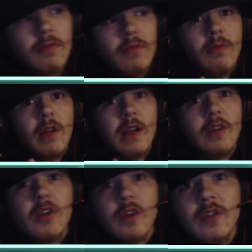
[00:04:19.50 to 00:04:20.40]
like
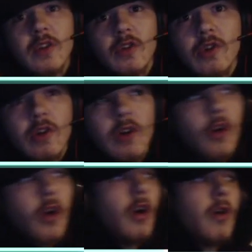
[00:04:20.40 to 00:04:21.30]
sausage,
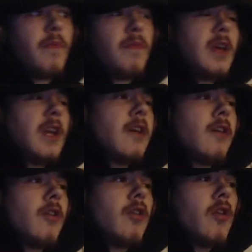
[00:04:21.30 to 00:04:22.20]
meat,
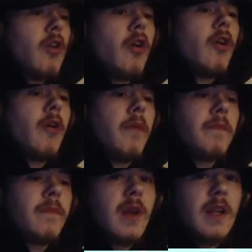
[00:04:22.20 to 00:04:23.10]
um,
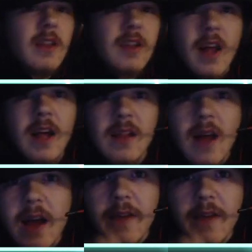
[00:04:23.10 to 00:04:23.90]
into that like